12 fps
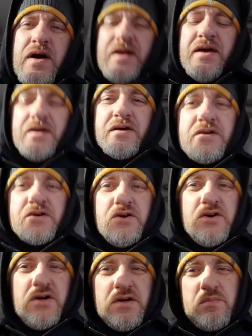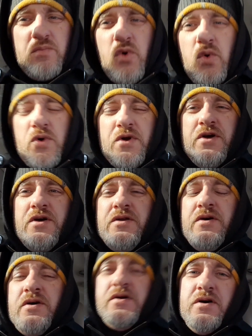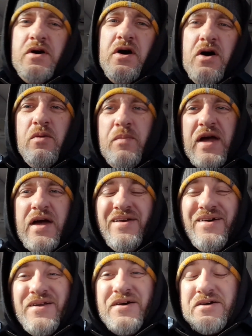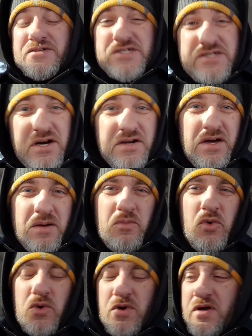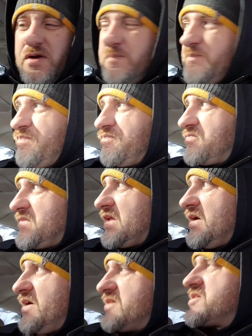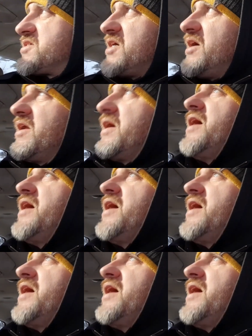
Alrighty, good morning. Oh man, it is Sunday morning. It's sunny